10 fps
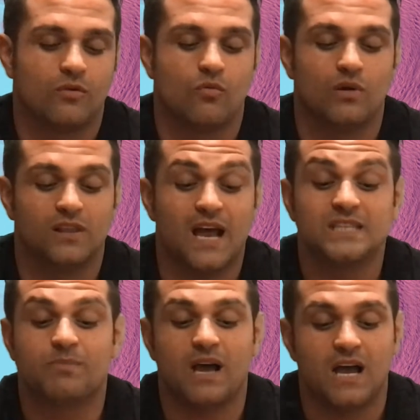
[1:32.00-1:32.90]
what
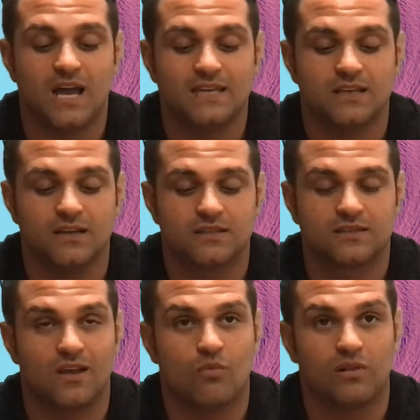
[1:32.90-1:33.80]
lies behind
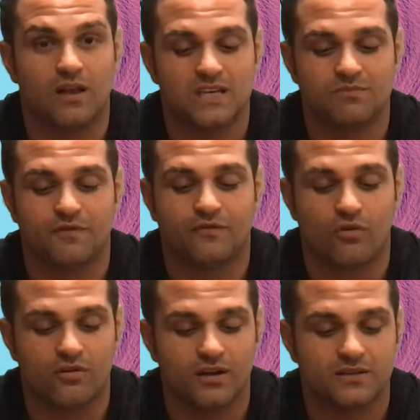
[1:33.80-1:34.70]
us and what lies
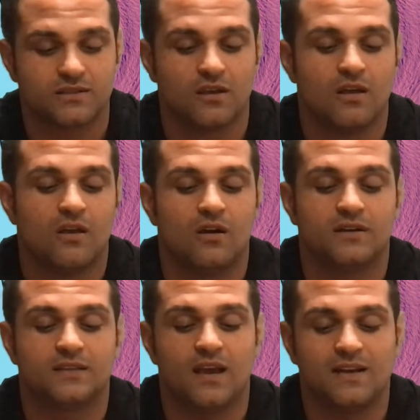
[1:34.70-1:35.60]
before us
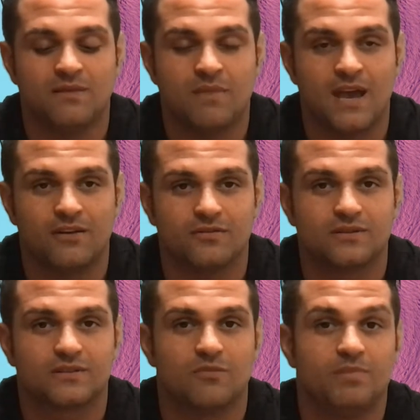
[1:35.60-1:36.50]
are tiny
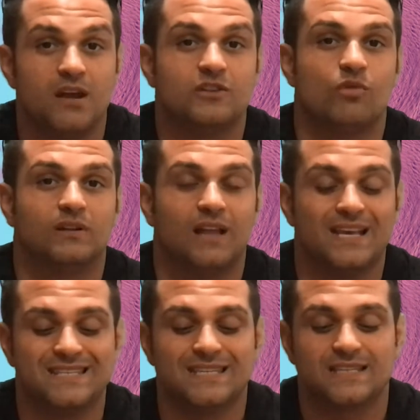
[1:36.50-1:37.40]
matters compared to what
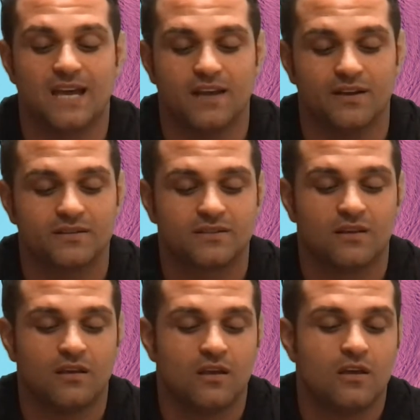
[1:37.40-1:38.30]
lies inside us.
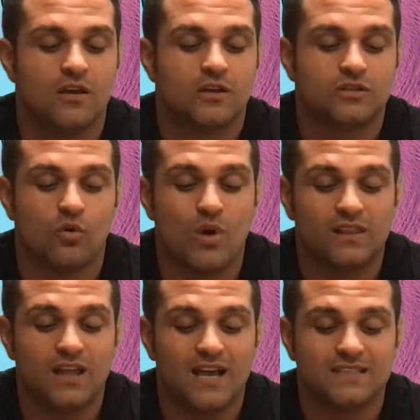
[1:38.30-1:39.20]
So
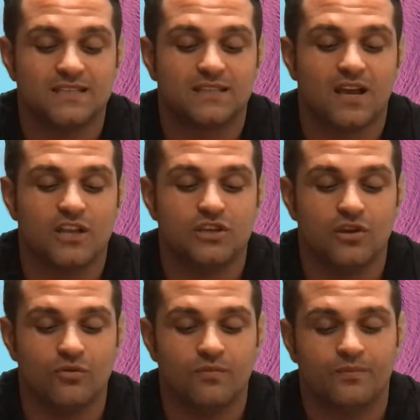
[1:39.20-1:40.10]
what lies inside
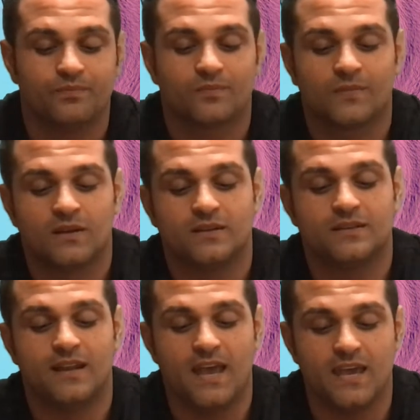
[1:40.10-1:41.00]
you?
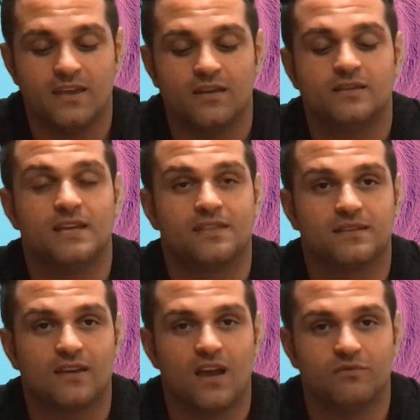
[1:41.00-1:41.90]
Today, take
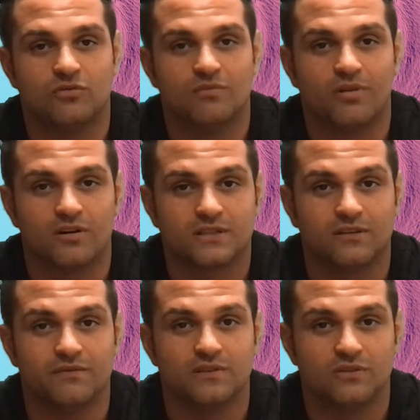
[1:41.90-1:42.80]
the time to do a
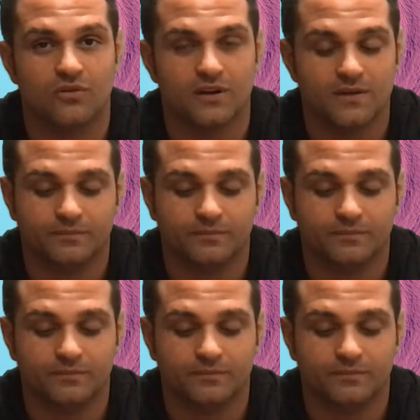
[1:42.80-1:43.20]
personal inventory.